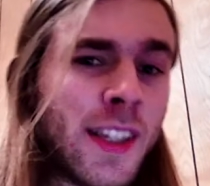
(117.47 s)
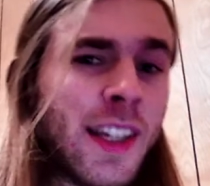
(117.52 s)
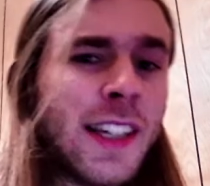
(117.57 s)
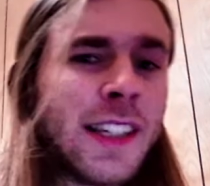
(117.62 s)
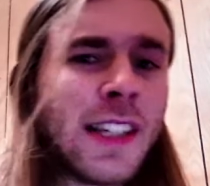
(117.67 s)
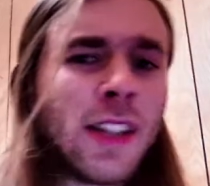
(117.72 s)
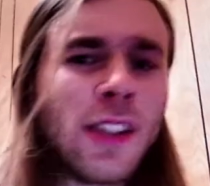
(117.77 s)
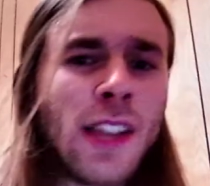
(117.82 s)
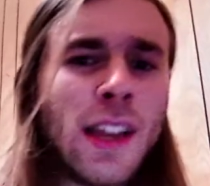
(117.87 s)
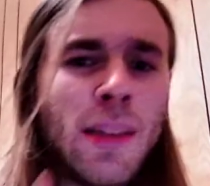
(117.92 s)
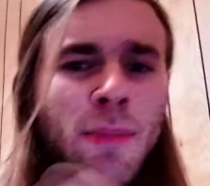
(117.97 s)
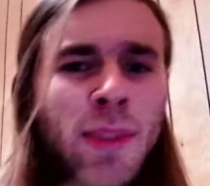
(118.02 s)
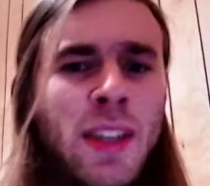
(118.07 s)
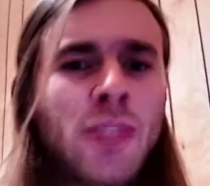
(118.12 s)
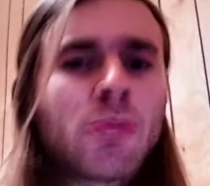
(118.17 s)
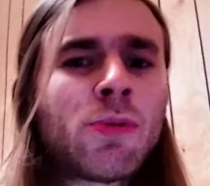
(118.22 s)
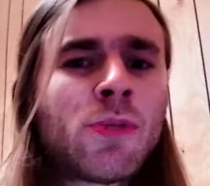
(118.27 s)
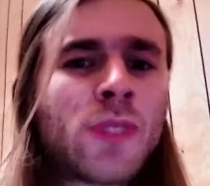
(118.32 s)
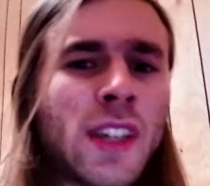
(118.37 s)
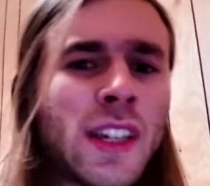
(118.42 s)
Now, let me
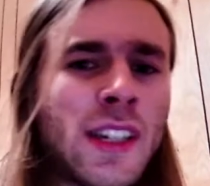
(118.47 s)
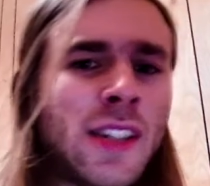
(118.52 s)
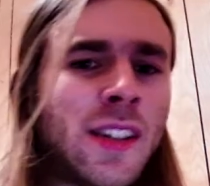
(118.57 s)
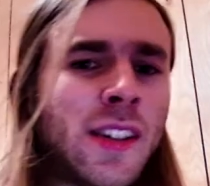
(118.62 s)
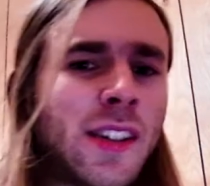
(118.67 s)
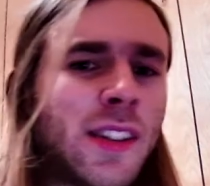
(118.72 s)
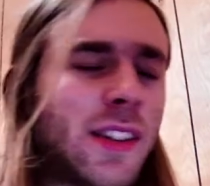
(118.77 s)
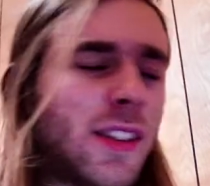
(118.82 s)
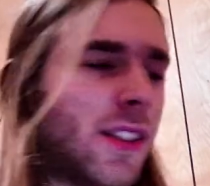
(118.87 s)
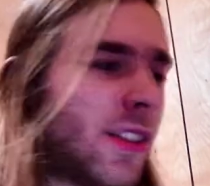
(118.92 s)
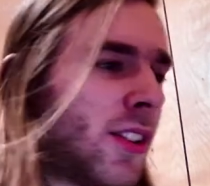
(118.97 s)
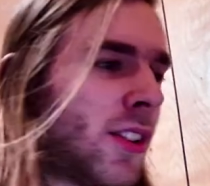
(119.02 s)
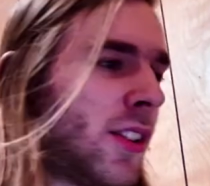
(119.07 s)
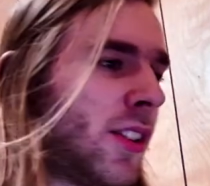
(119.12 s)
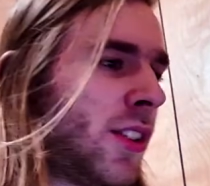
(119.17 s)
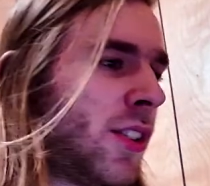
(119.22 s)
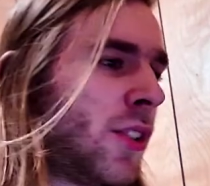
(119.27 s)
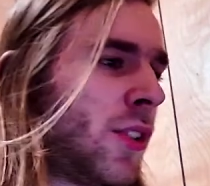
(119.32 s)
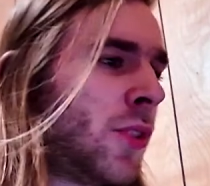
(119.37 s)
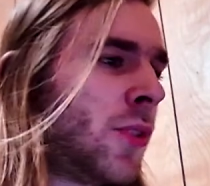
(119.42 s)
read to
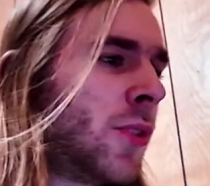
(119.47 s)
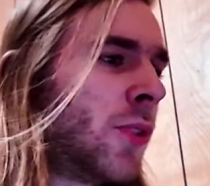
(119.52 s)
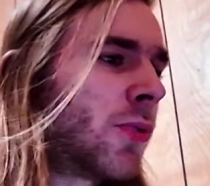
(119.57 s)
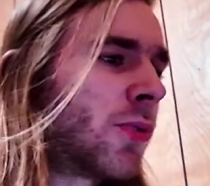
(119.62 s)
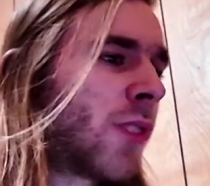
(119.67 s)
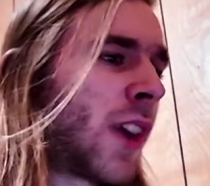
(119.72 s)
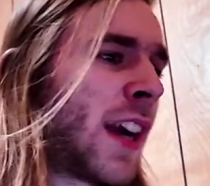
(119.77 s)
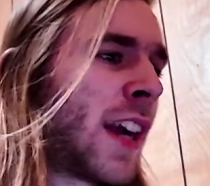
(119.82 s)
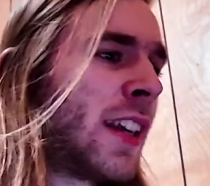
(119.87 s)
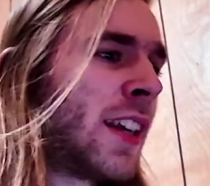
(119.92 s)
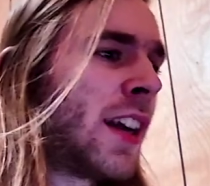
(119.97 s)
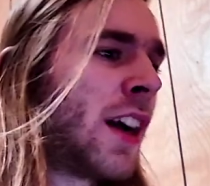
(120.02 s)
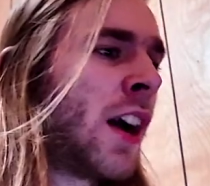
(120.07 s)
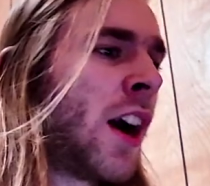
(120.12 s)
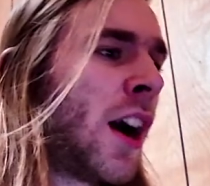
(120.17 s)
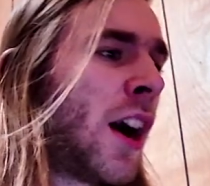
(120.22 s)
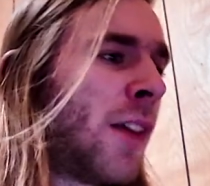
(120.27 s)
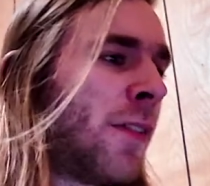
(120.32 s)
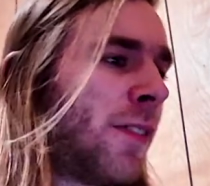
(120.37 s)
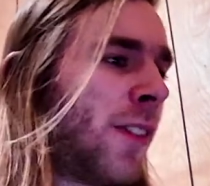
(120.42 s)
you right
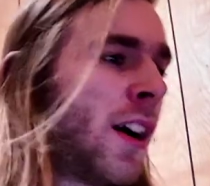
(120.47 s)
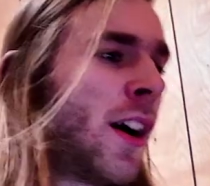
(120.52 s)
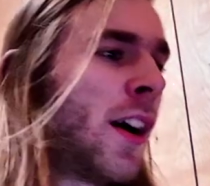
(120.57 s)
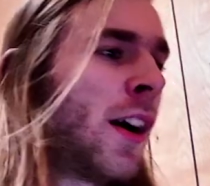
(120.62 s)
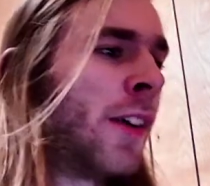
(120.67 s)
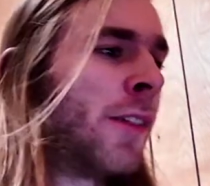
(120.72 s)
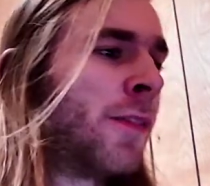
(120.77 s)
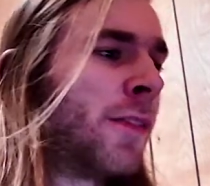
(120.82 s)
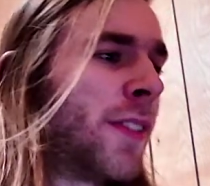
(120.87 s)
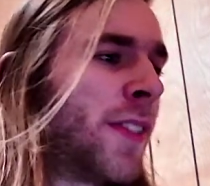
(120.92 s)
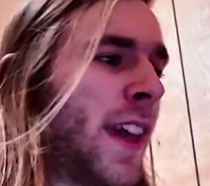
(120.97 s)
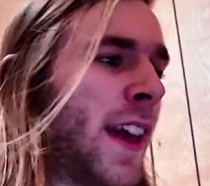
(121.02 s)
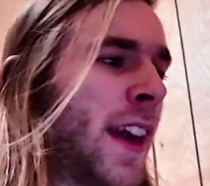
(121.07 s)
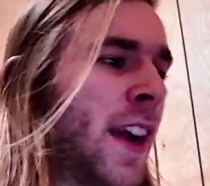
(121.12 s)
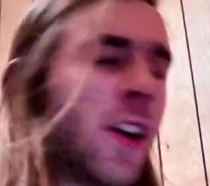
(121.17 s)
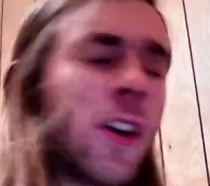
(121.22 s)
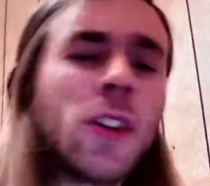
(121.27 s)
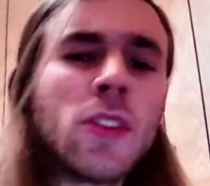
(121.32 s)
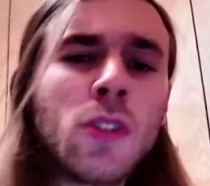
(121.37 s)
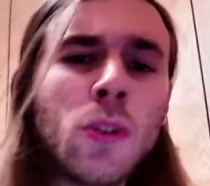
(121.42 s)
off of
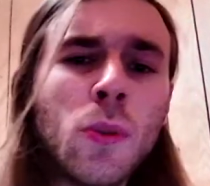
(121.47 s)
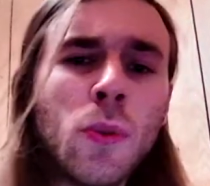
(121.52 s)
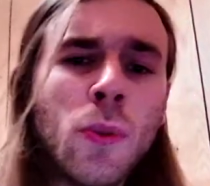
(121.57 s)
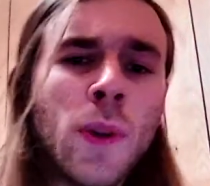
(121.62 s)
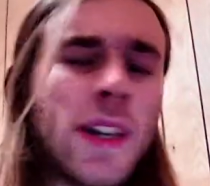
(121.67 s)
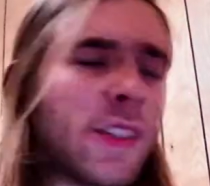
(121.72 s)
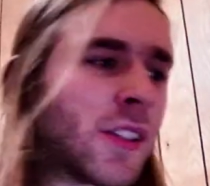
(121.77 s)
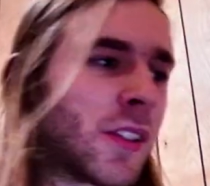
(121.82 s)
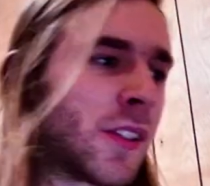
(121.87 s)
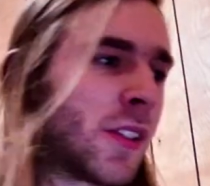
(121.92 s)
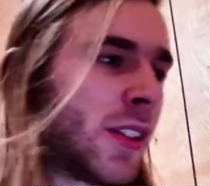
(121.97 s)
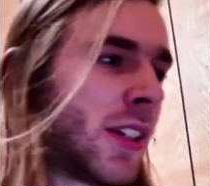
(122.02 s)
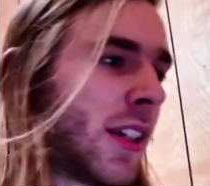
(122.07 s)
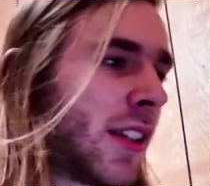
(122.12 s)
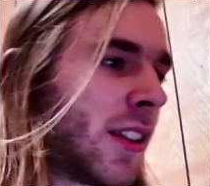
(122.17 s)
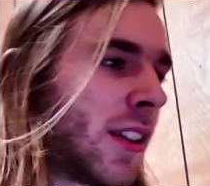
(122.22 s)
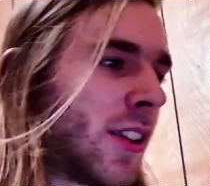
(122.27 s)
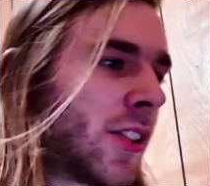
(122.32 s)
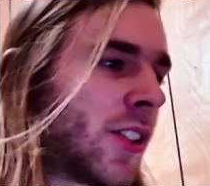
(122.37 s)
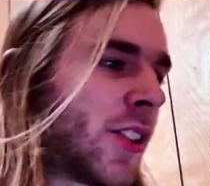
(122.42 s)
their Twitter,
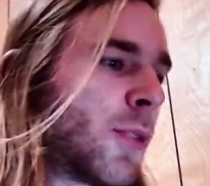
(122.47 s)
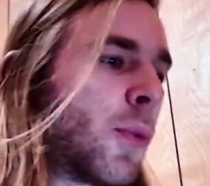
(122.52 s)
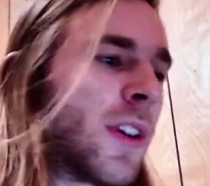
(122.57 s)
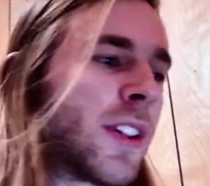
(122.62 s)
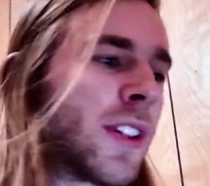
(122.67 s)
their Twitter